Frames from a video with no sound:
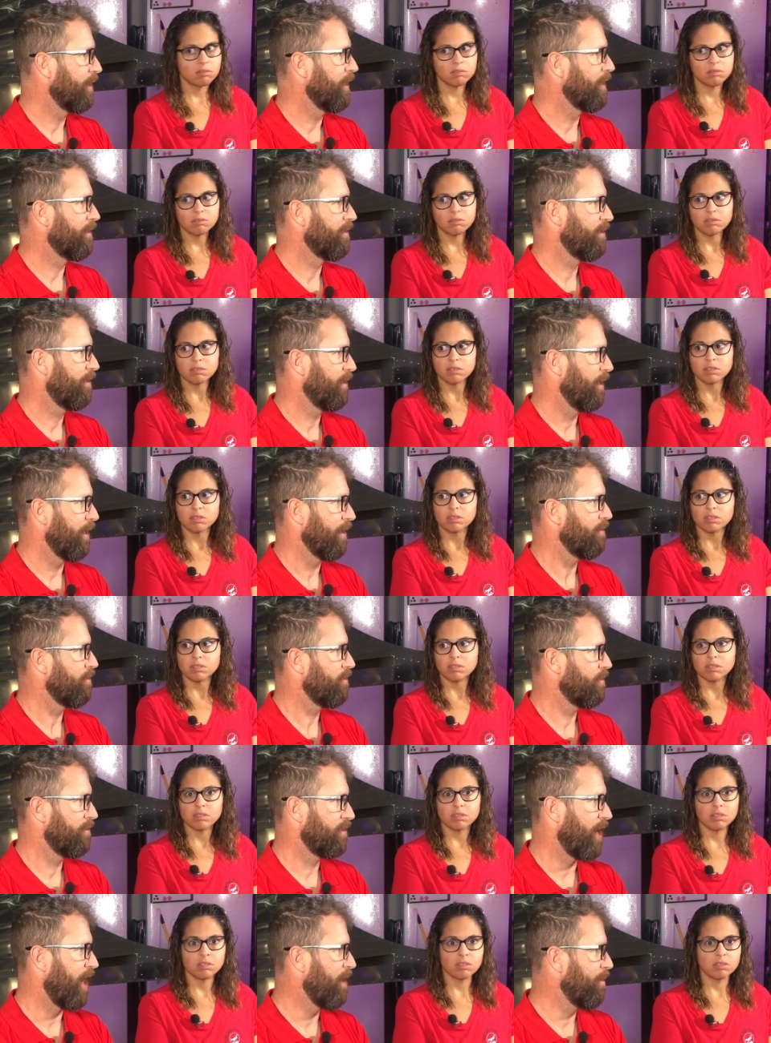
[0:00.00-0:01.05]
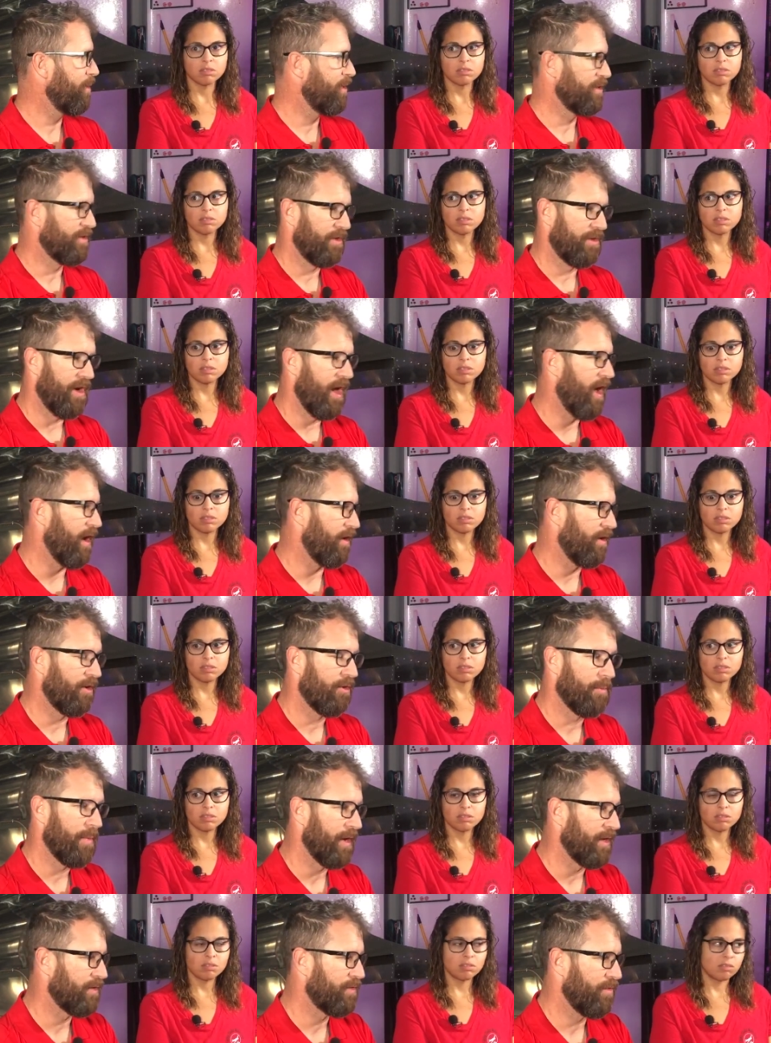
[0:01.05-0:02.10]
Speaker 1: Because, you know, diamonds are not
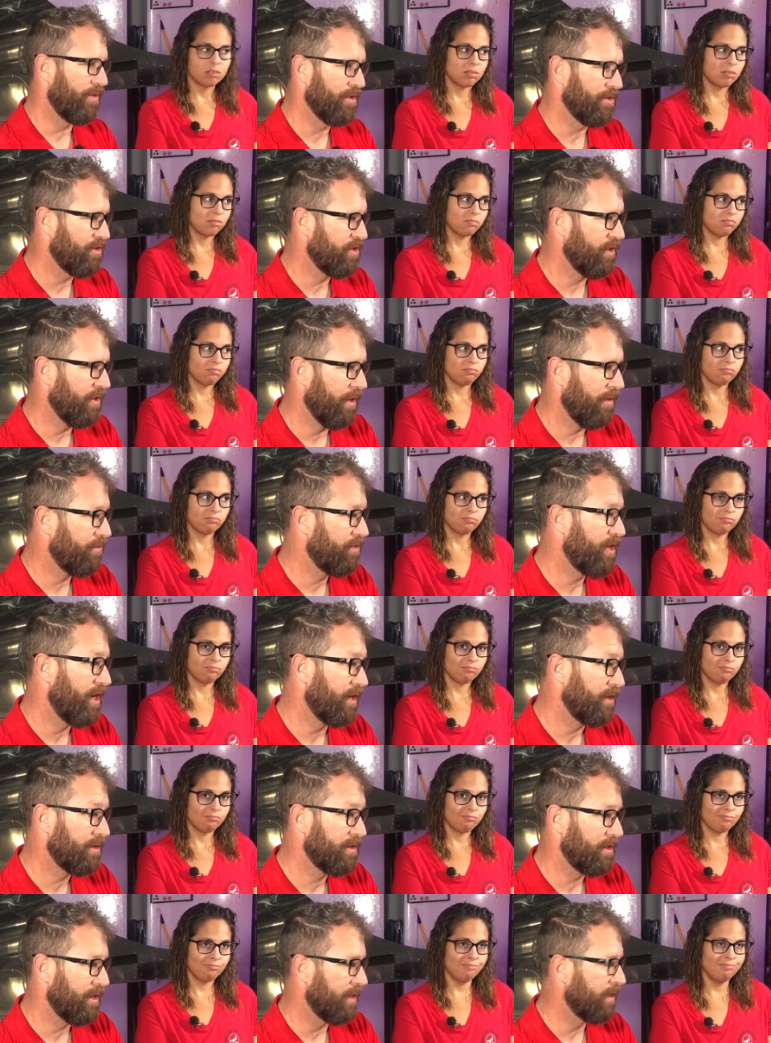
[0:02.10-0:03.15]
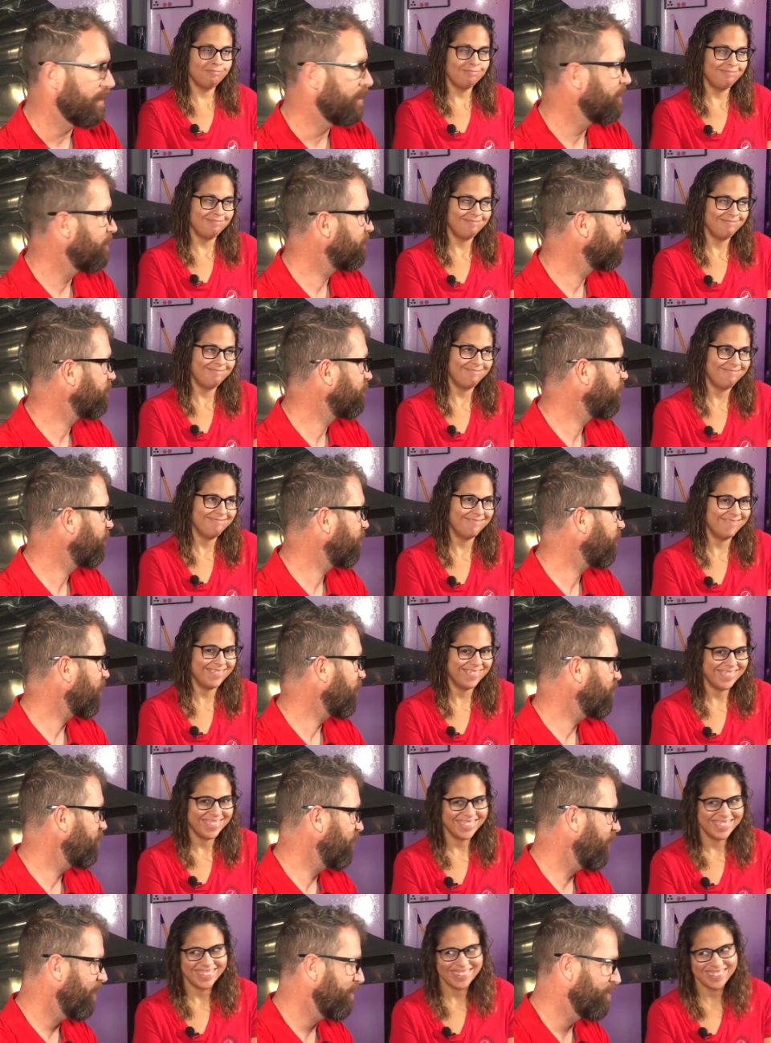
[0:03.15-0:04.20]
her best friend. She loves tungsten.
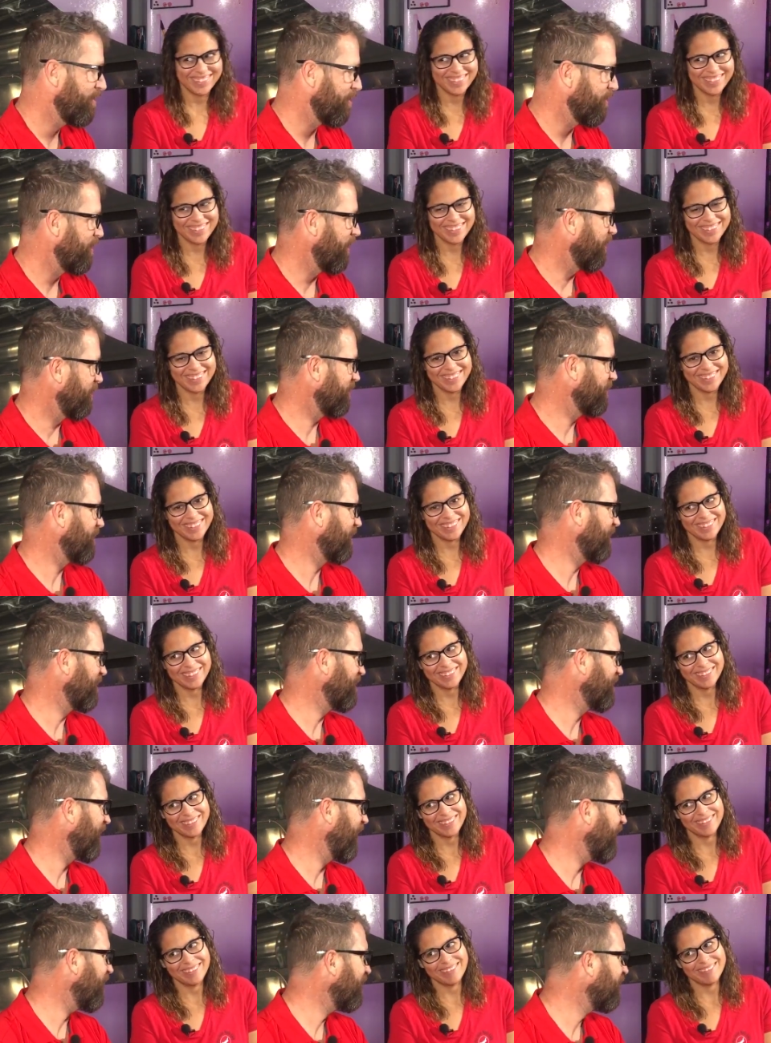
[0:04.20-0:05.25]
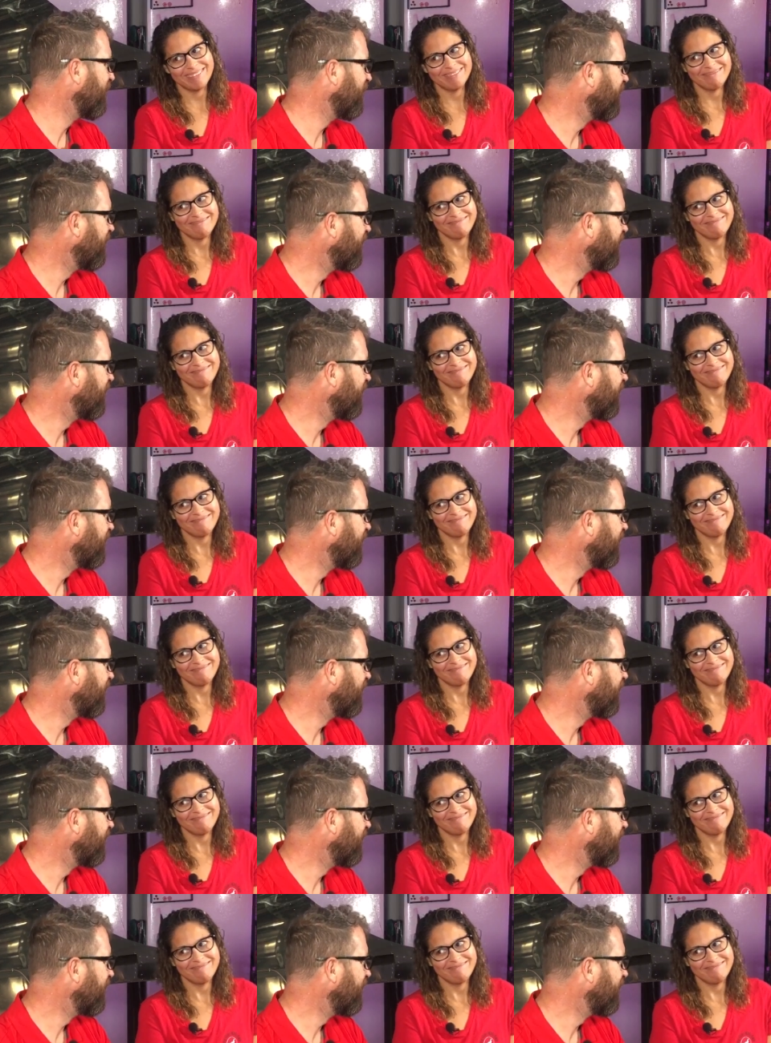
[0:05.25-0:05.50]
She loves her tungsten set.